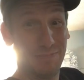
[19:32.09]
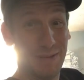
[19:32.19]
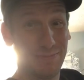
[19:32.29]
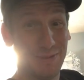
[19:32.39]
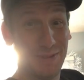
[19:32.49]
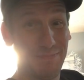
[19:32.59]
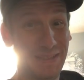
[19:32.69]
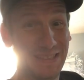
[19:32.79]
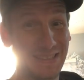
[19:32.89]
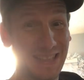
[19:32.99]
Pepperoni
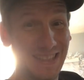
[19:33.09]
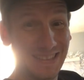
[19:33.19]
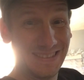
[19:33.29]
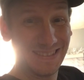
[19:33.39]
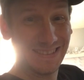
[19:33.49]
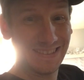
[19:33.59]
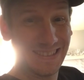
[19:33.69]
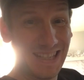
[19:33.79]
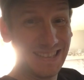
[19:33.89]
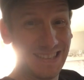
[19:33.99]
pizza steak.
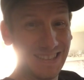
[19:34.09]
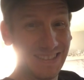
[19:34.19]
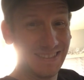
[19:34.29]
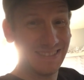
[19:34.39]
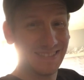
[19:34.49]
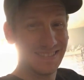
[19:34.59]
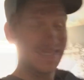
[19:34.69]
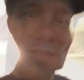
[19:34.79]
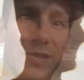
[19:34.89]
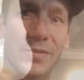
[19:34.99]
Klaks Kitchen.
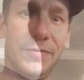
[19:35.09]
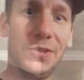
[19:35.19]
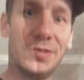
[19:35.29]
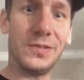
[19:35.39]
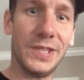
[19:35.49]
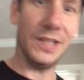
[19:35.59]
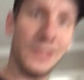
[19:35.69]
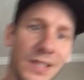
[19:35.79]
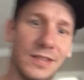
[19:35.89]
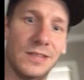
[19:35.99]
Another official taste
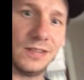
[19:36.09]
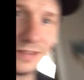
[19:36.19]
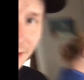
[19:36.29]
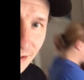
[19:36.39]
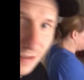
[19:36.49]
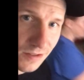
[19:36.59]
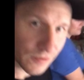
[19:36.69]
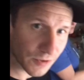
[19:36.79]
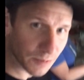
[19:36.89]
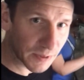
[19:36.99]
test
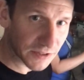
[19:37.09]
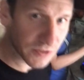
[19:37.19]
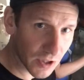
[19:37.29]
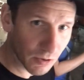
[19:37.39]
for the pesto.